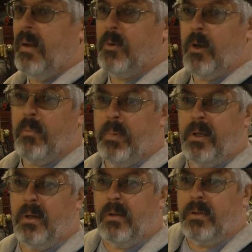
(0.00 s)
I'm going to
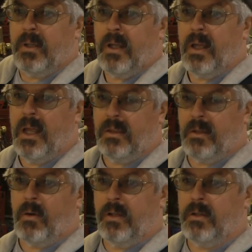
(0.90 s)
build a
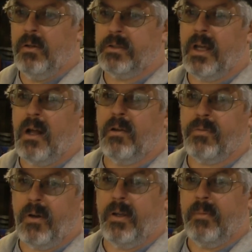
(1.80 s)
32 style
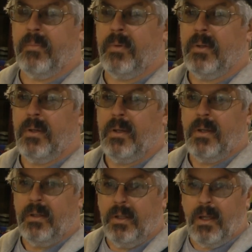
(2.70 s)
frame.
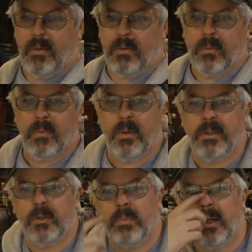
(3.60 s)
Yeah, what
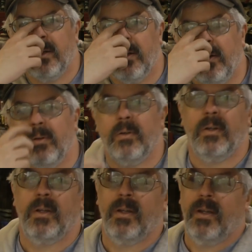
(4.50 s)
is on my,
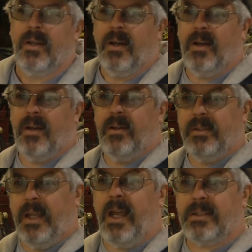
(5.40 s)

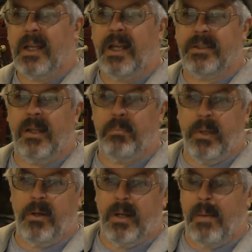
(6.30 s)
yes, I said
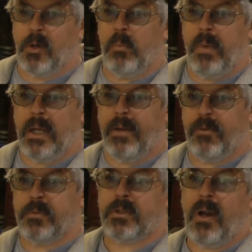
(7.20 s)
build. I'm going to make it
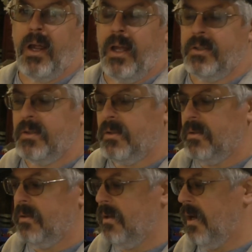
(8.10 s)
from scratch.
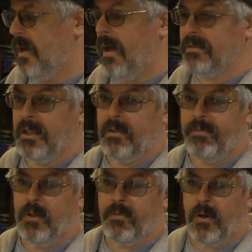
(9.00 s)
I've seen a
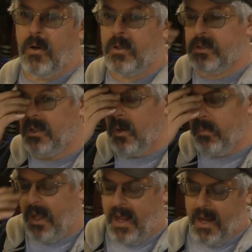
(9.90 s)
few folks on
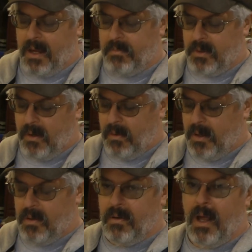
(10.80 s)
the ham do
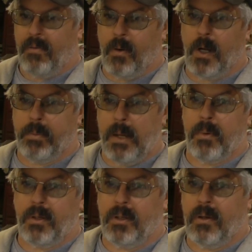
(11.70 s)
it. I've heard of
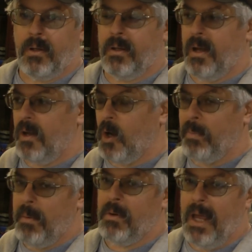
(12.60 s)
people doing it. I know
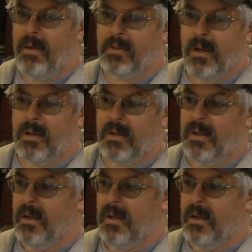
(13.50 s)
people have done it.